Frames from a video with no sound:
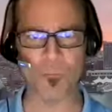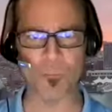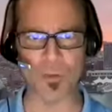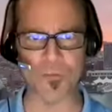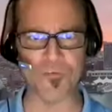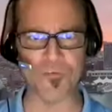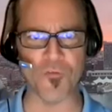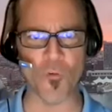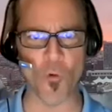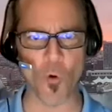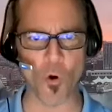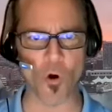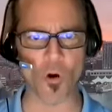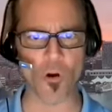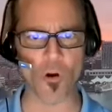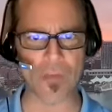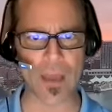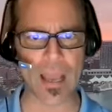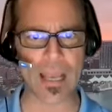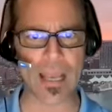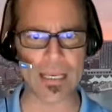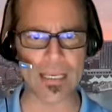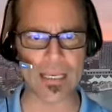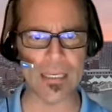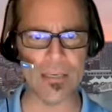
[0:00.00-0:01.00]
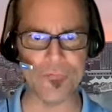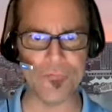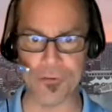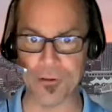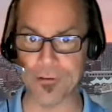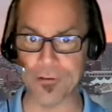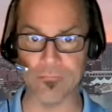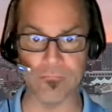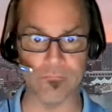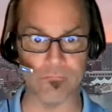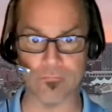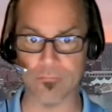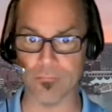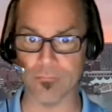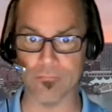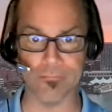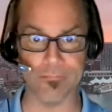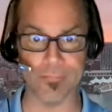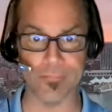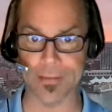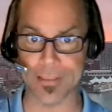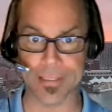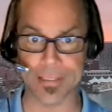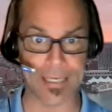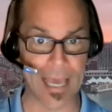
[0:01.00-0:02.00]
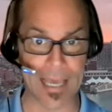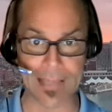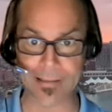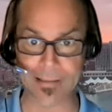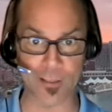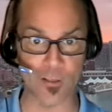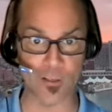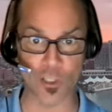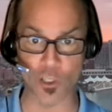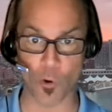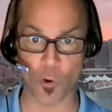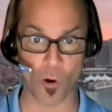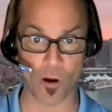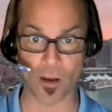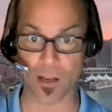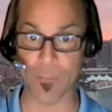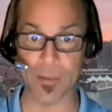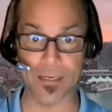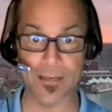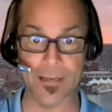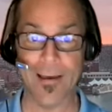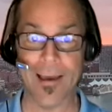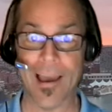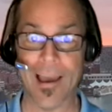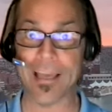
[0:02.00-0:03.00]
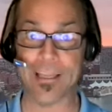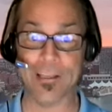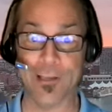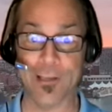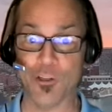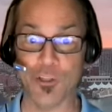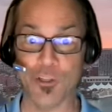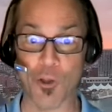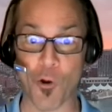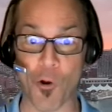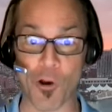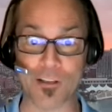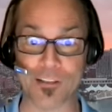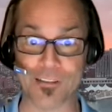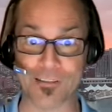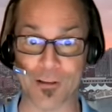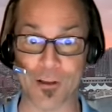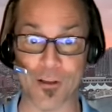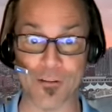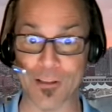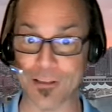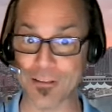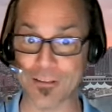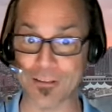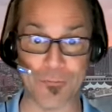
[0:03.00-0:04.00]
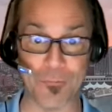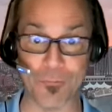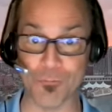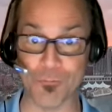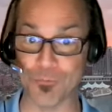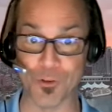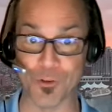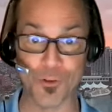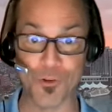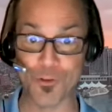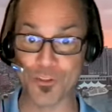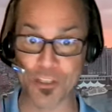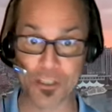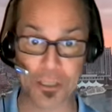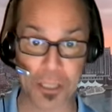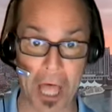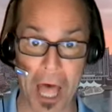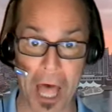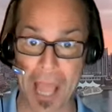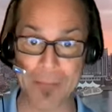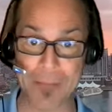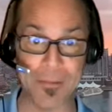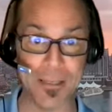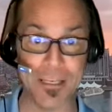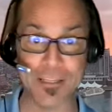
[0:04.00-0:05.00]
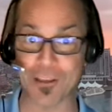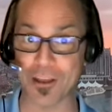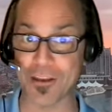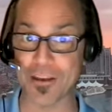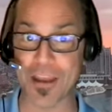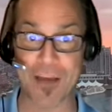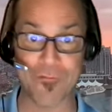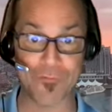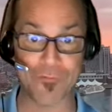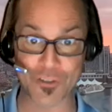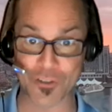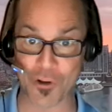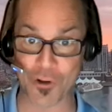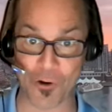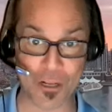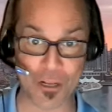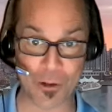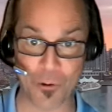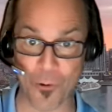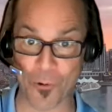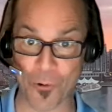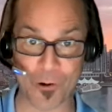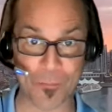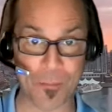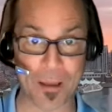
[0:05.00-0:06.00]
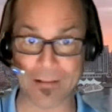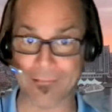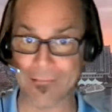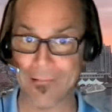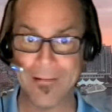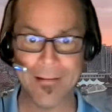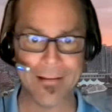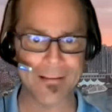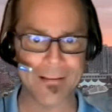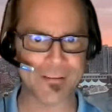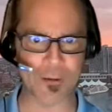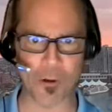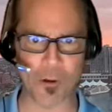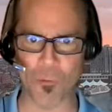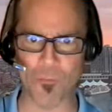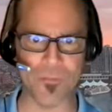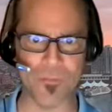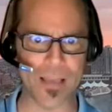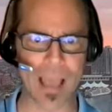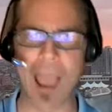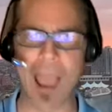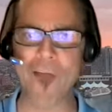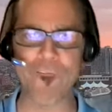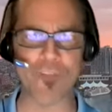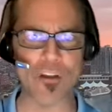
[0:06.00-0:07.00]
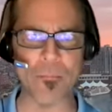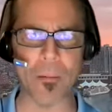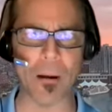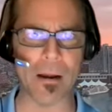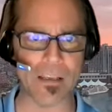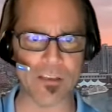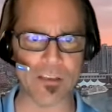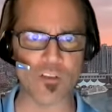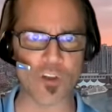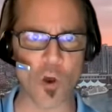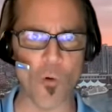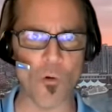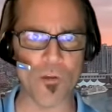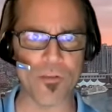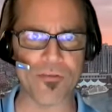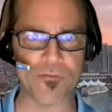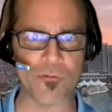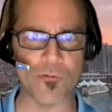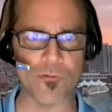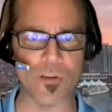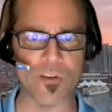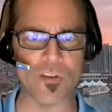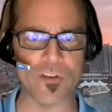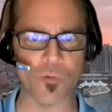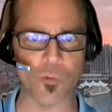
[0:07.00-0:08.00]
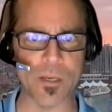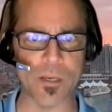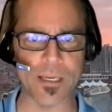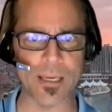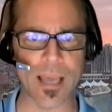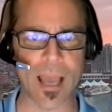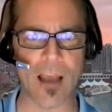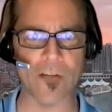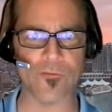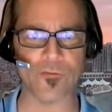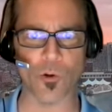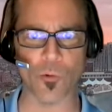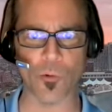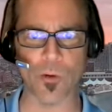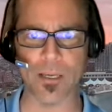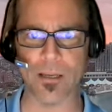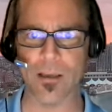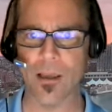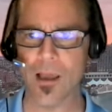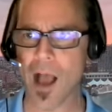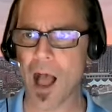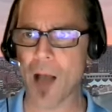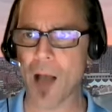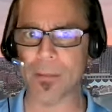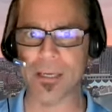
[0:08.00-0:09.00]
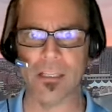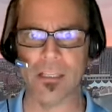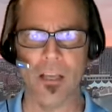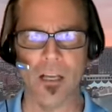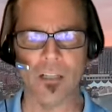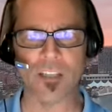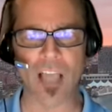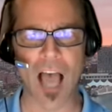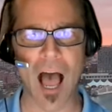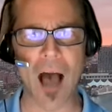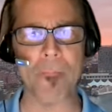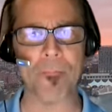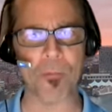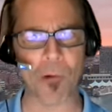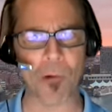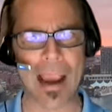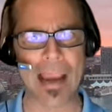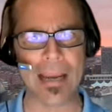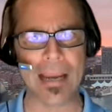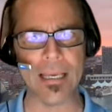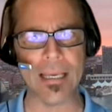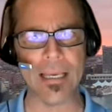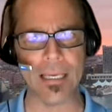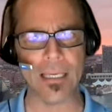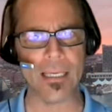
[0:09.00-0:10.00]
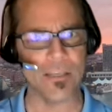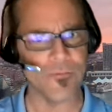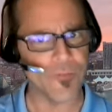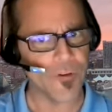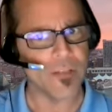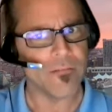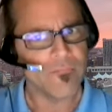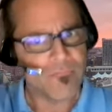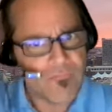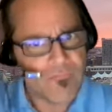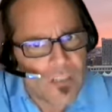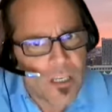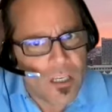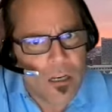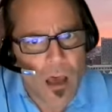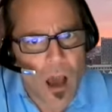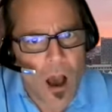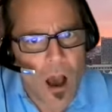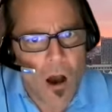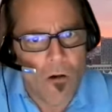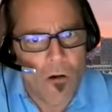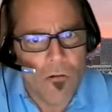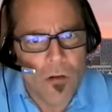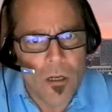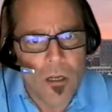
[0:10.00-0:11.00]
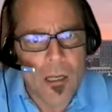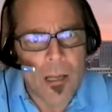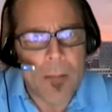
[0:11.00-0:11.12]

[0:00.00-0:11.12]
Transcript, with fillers: before they even get to New York. I mean, hey, New York's uh, losing Lyman, doesn't have their starting quarterback. So everybody's going through this week after week. I mean, Tom Brady, even, you know,